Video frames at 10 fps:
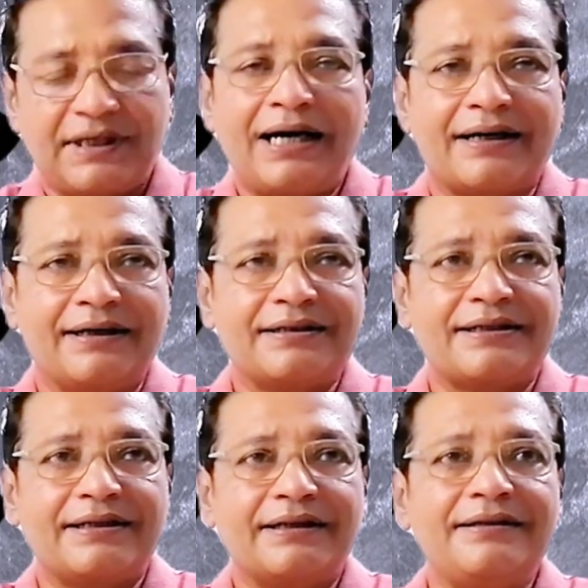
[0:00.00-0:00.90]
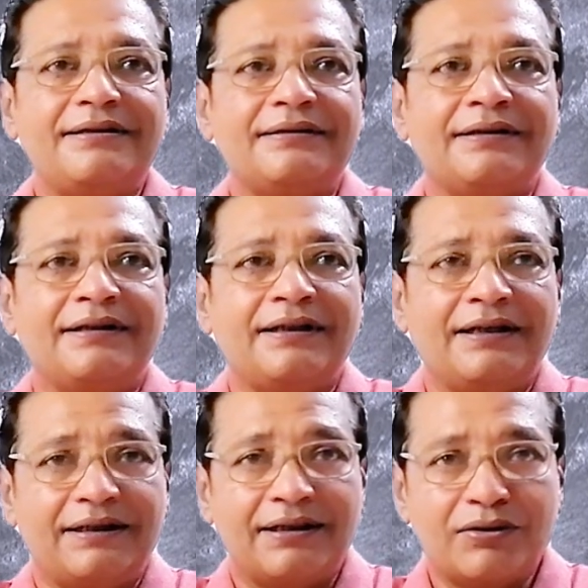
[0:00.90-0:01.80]
are considered
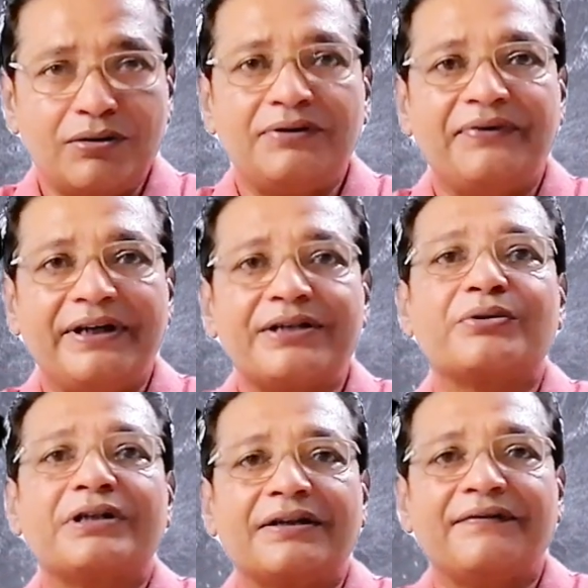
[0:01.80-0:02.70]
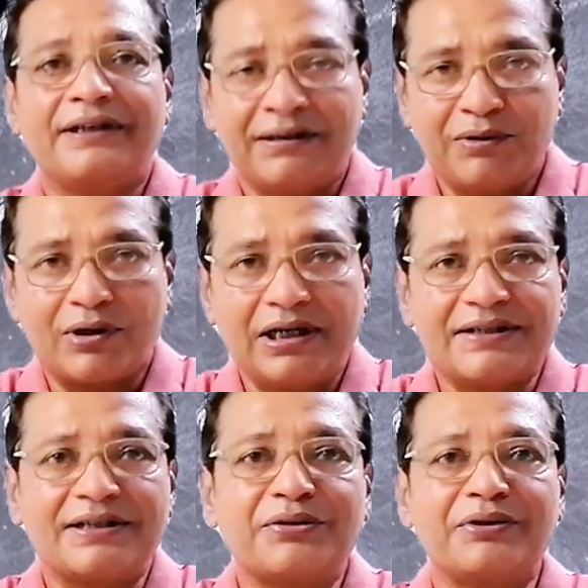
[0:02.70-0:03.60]
a good way to convey a moral
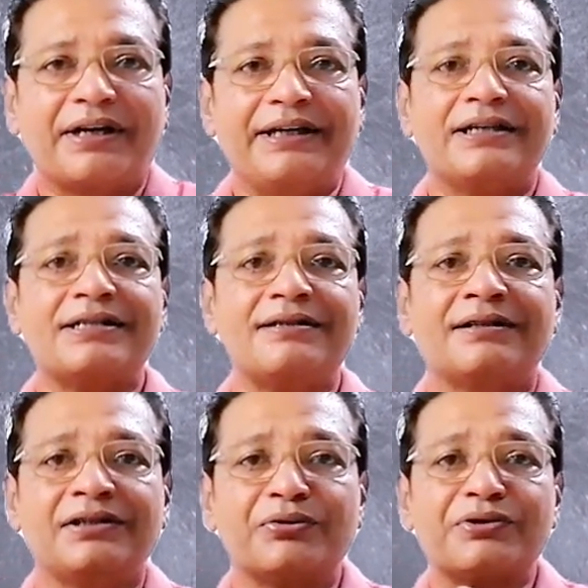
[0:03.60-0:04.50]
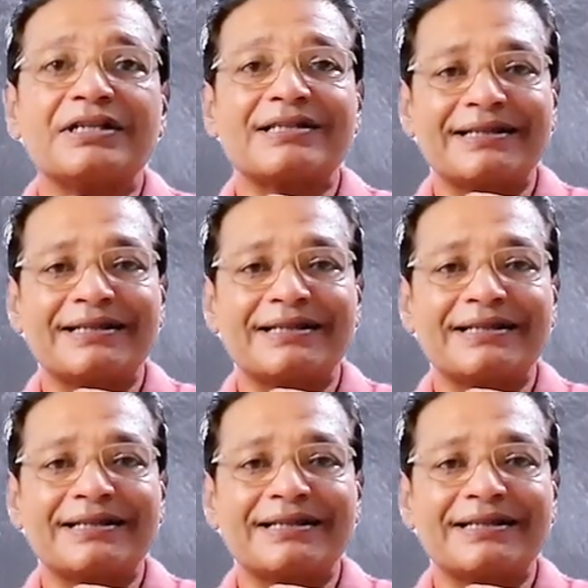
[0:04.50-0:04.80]
lesson to the readers using